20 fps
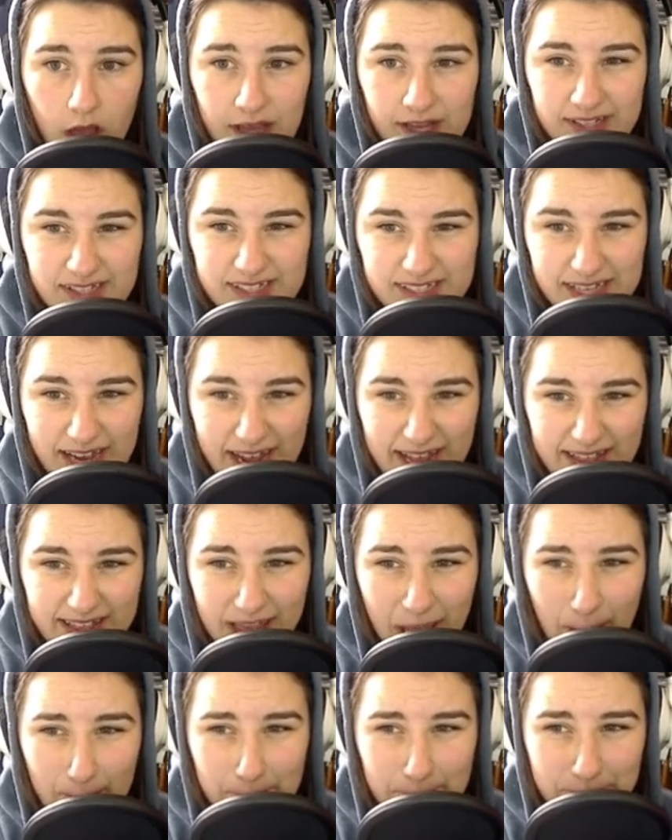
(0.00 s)
Take
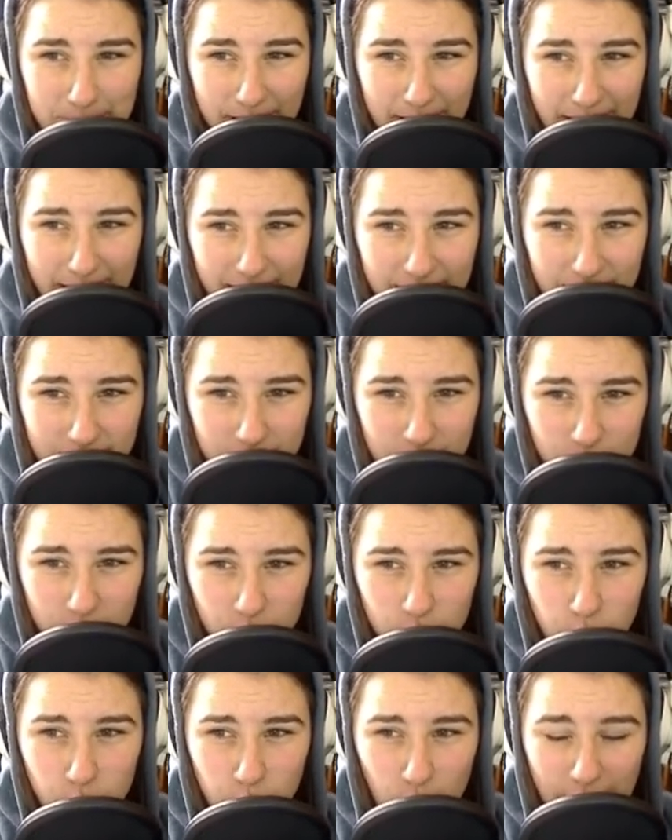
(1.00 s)
that back!
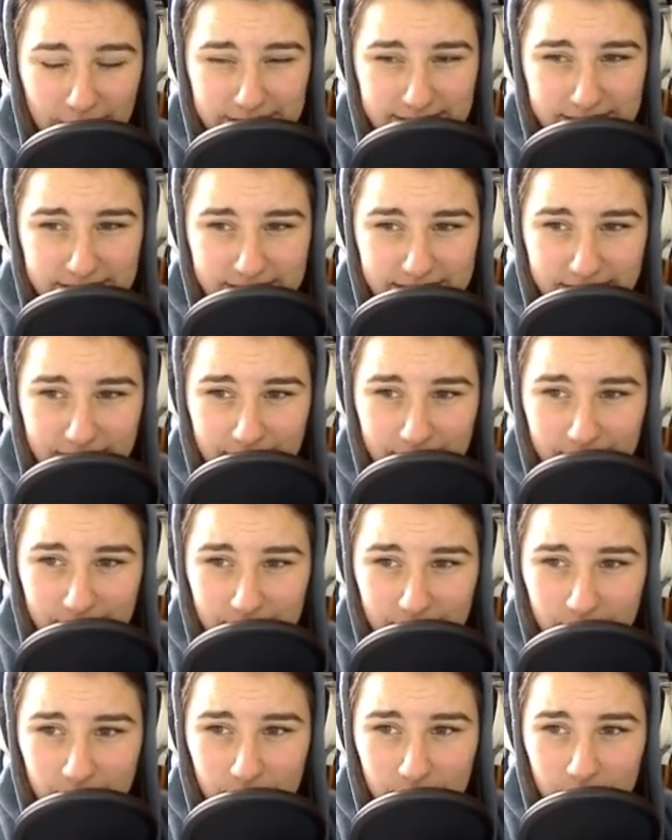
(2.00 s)
Waste skin!
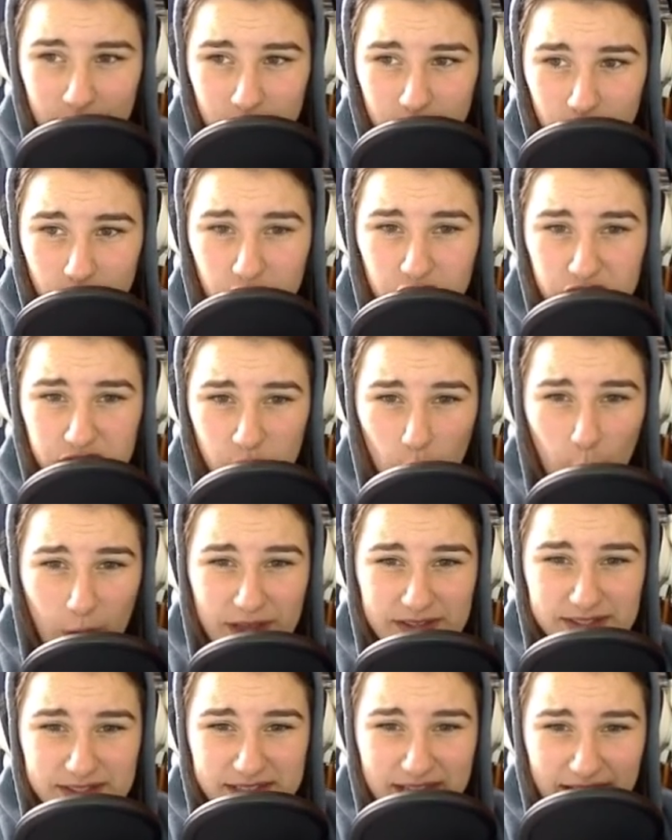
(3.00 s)
You're just a
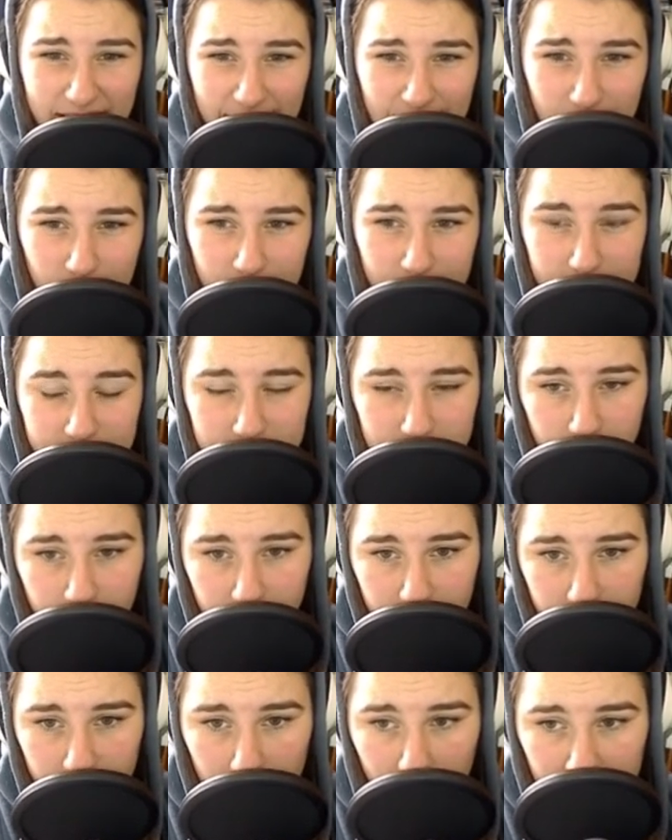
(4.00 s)
waste skin anyways.
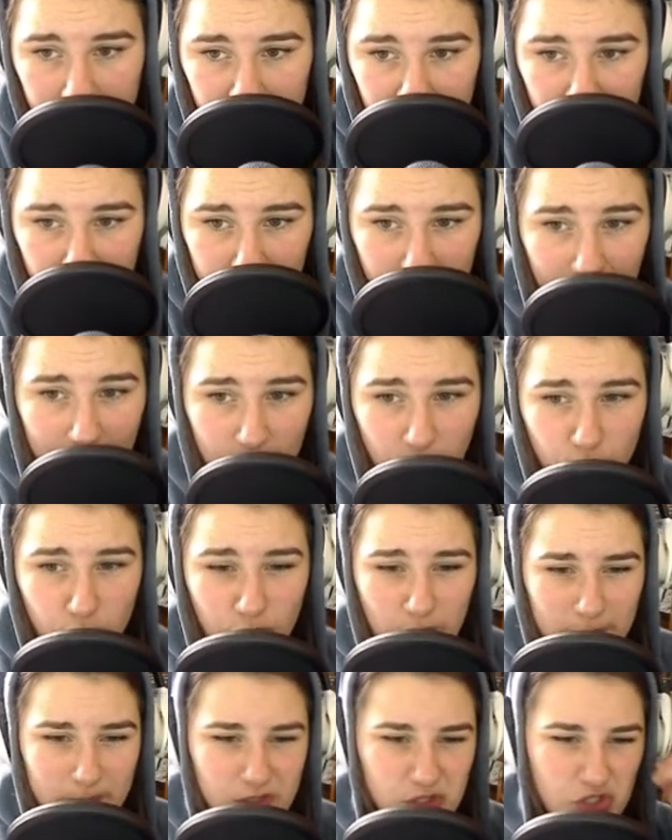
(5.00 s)
I should try to
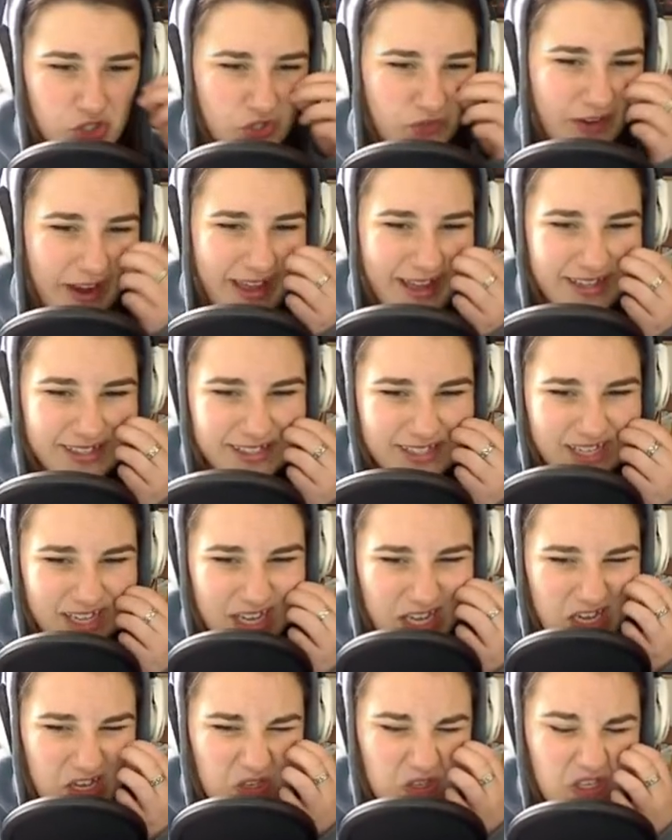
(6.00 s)
rip and
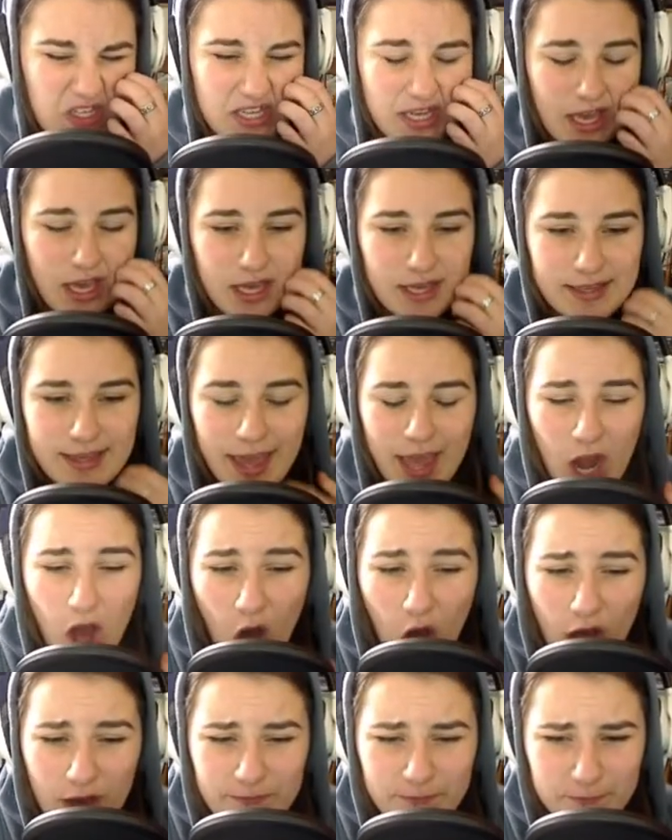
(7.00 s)
shreds. Get
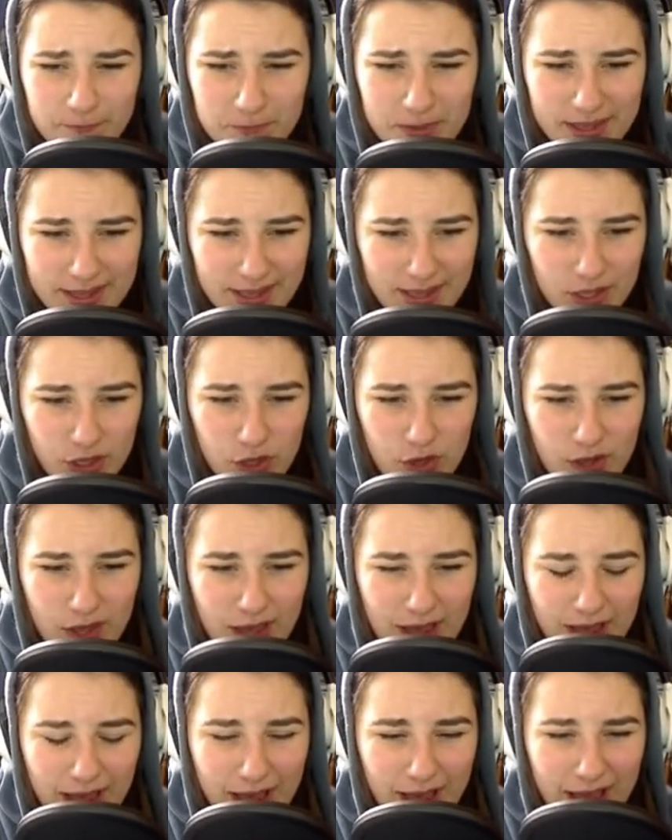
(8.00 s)
off me, you...
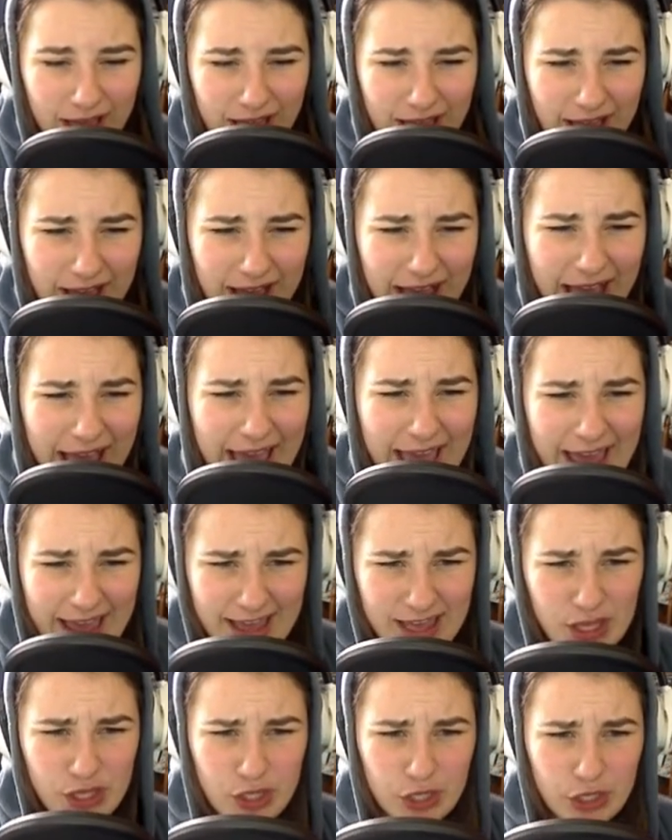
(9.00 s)
Ah, I
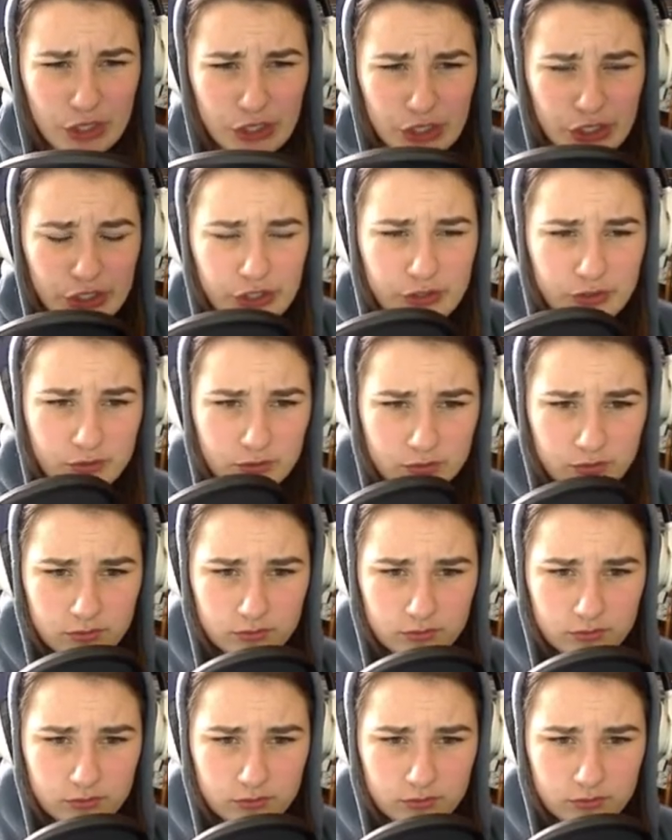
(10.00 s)
hate you!